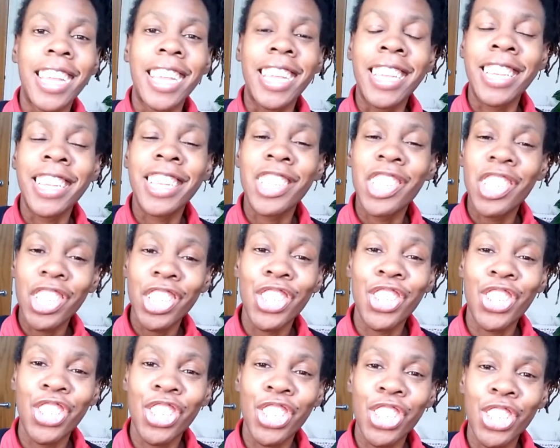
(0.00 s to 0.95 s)
In
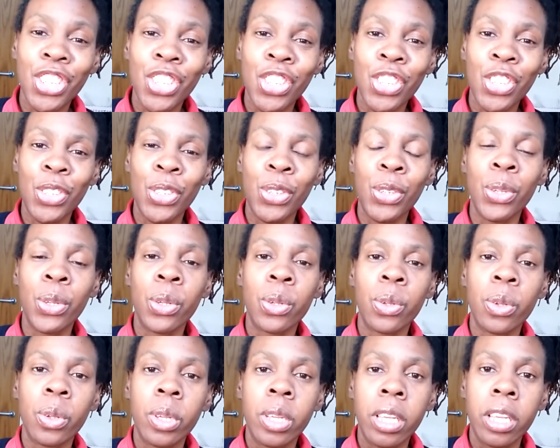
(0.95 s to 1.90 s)
addition
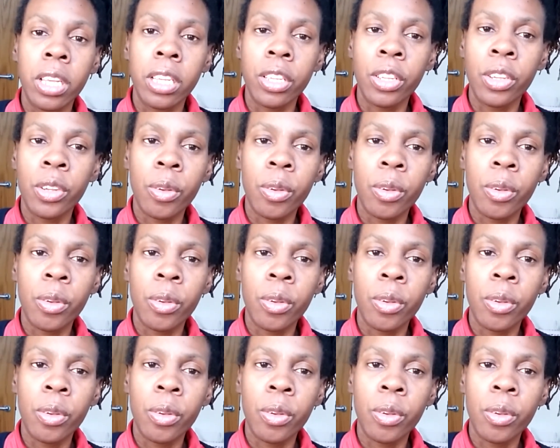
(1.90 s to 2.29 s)
to, you